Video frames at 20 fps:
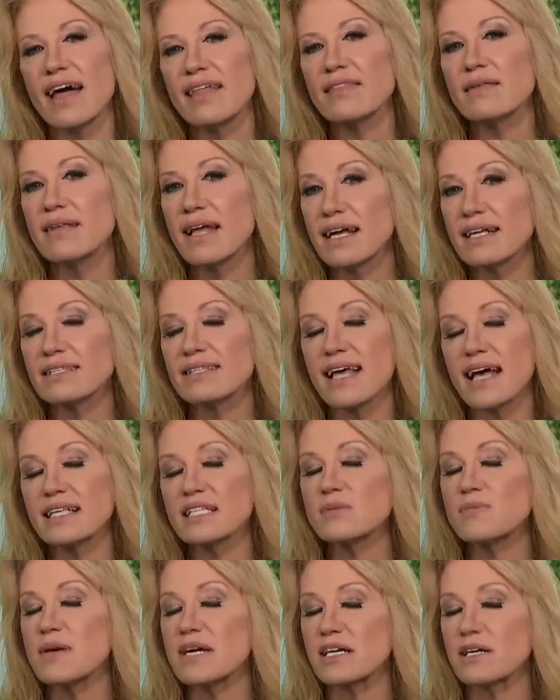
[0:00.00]

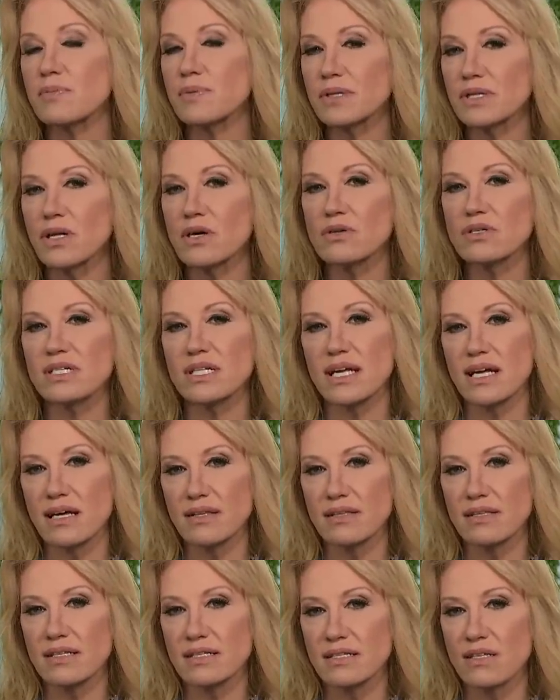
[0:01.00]
then Speaker
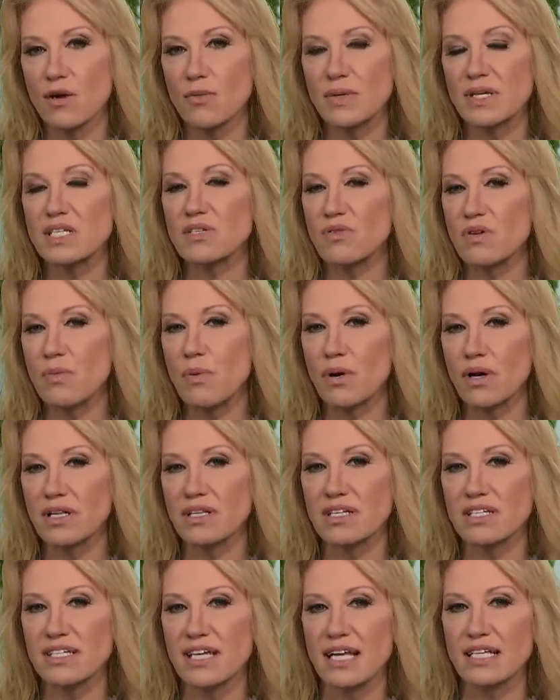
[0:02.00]
Pelosi, nobody's
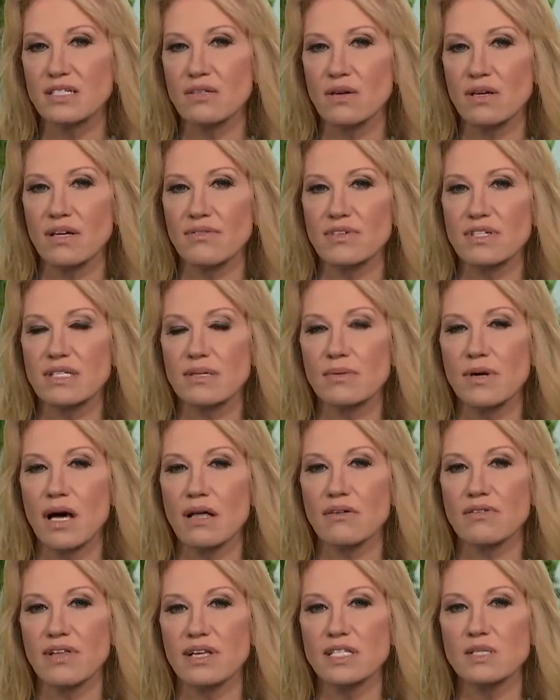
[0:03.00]
reported this yet, so I'll give you some
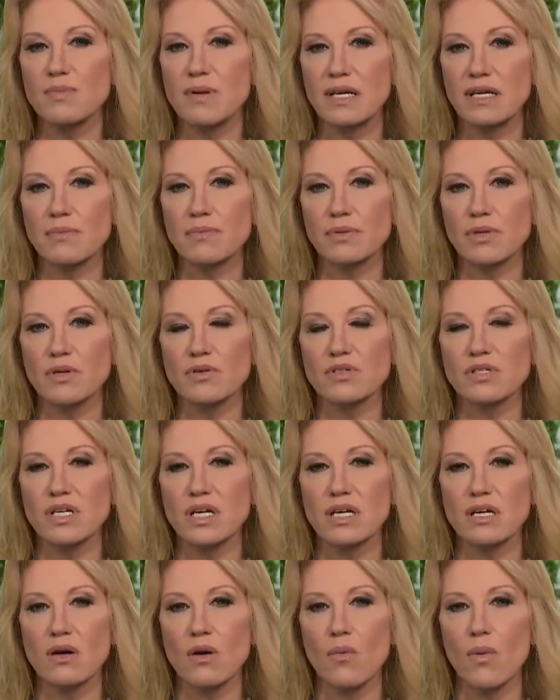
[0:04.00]
color. Then Speaker
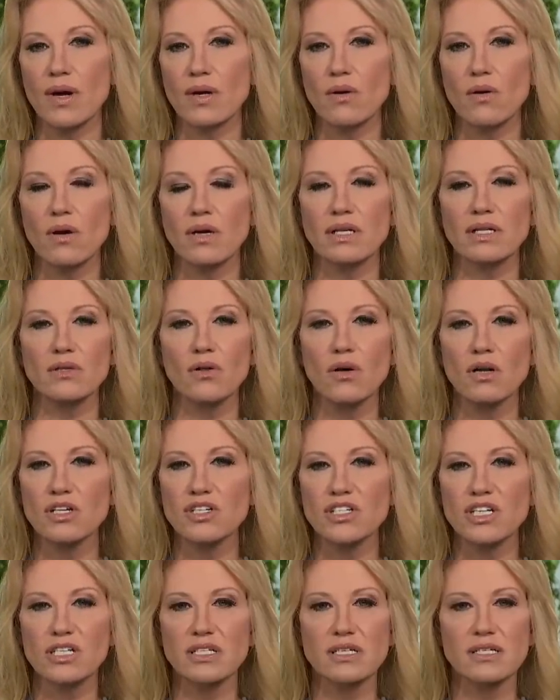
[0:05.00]
Pelosi went on and
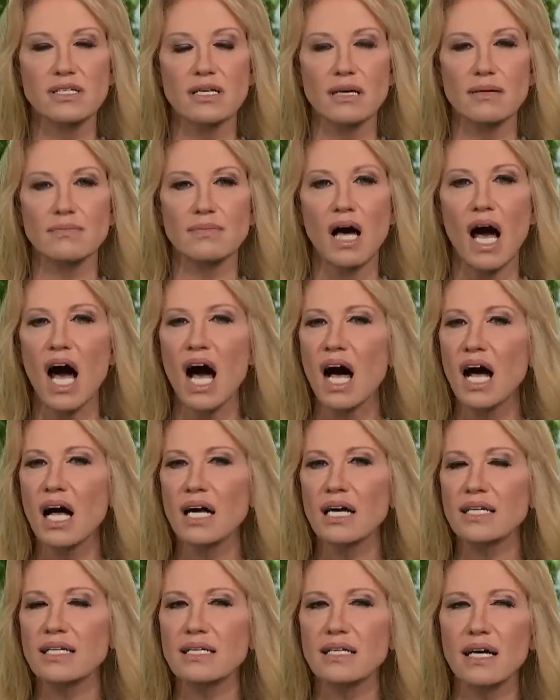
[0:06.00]
launched into some
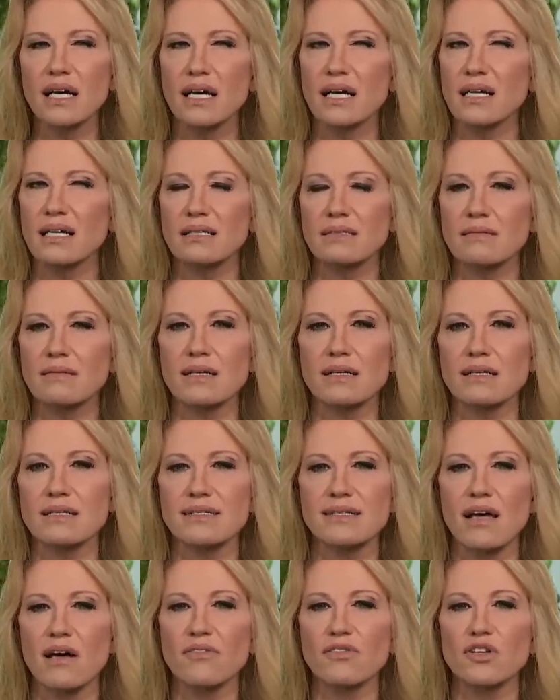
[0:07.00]
odd
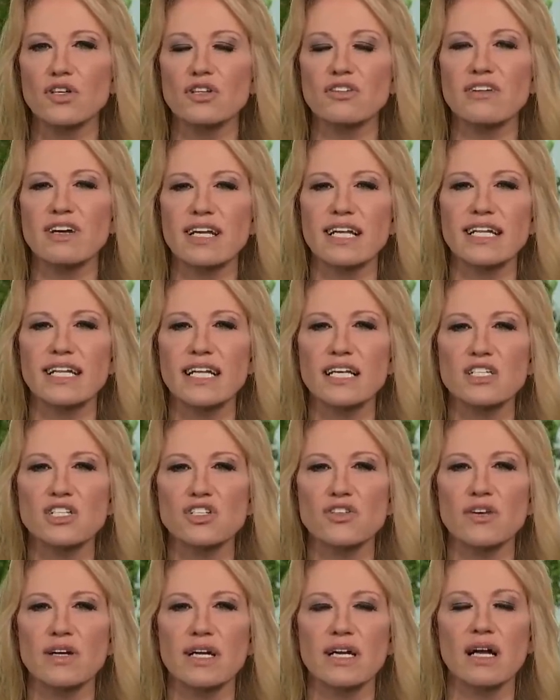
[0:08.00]
self-curated
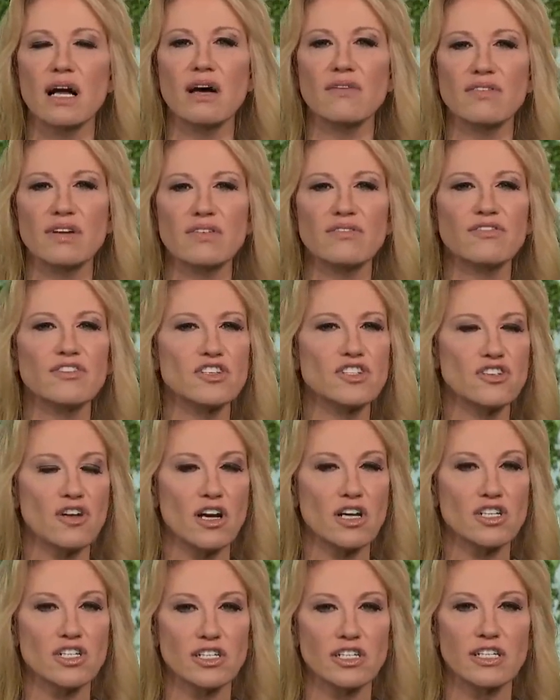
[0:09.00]
history of
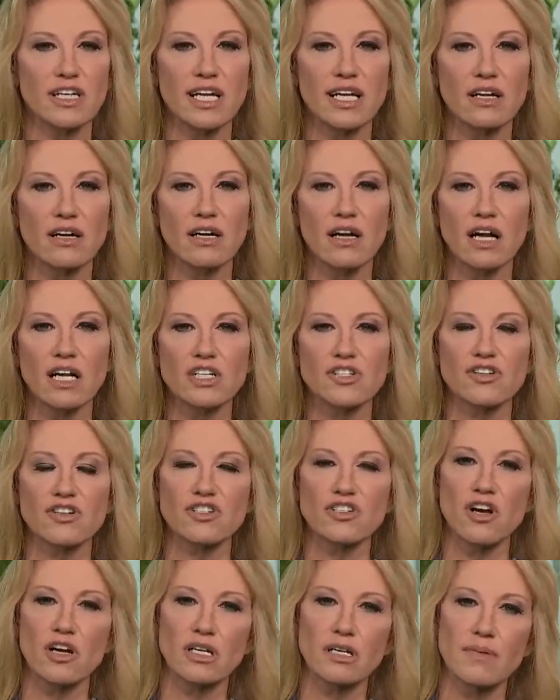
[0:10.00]
infrastructure in our country.
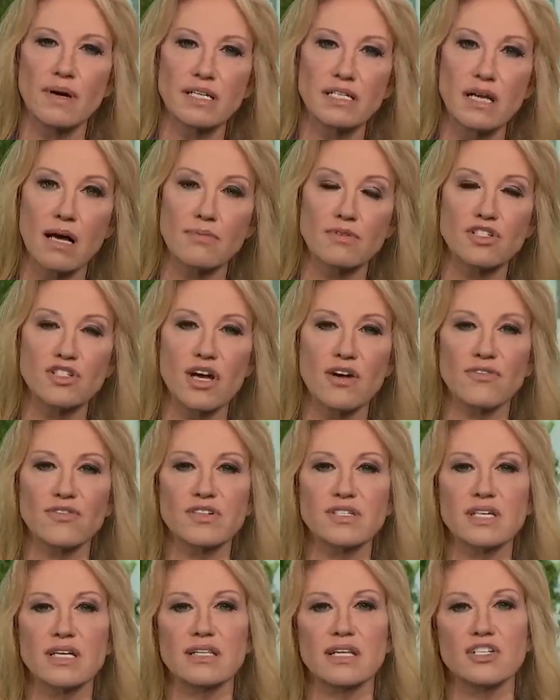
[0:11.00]
She talked about Thomas
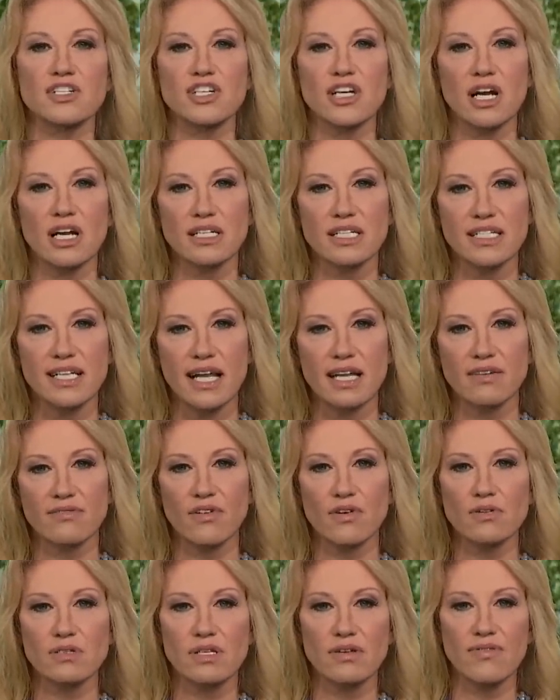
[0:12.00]
Jefferson, then she got to Teddy
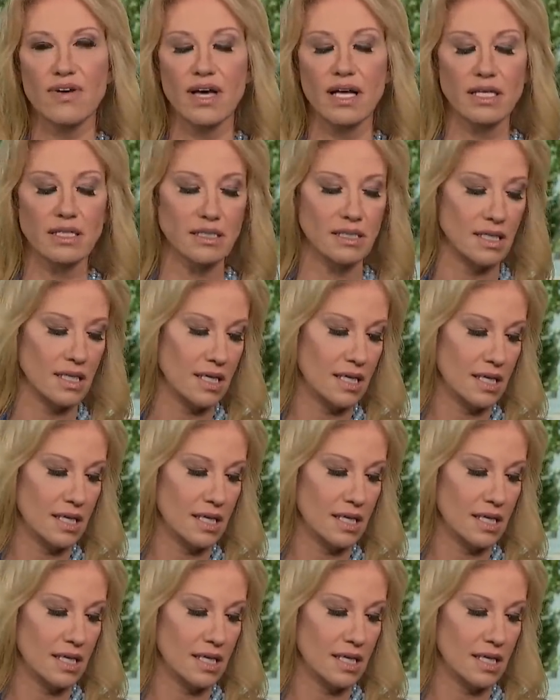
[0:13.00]
Roosevelt.